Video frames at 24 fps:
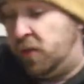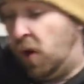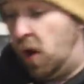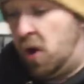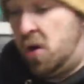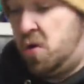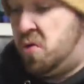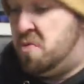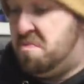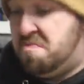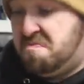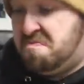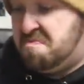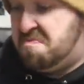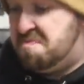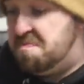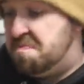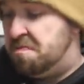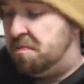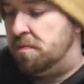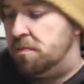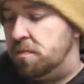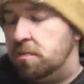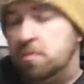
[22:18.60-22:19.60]
so
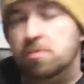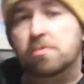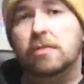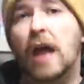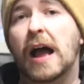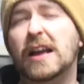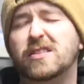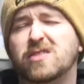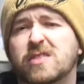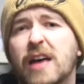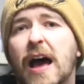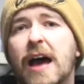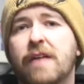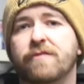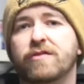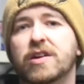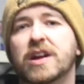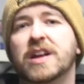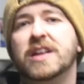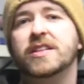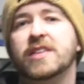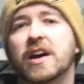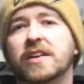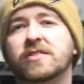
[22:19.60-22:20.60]
that's that
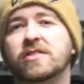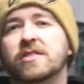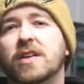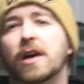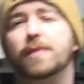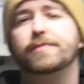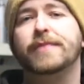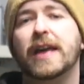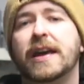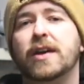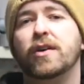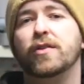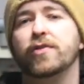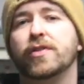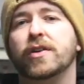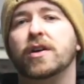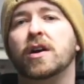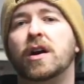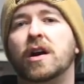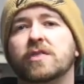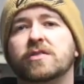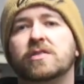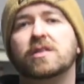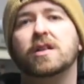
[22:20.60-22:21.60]
really. That's the update on the
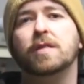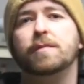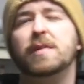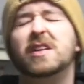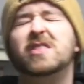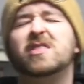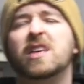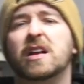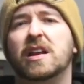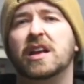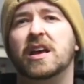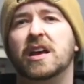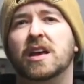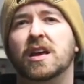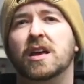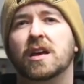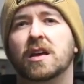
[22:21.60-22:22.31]
cars. Did I miss any?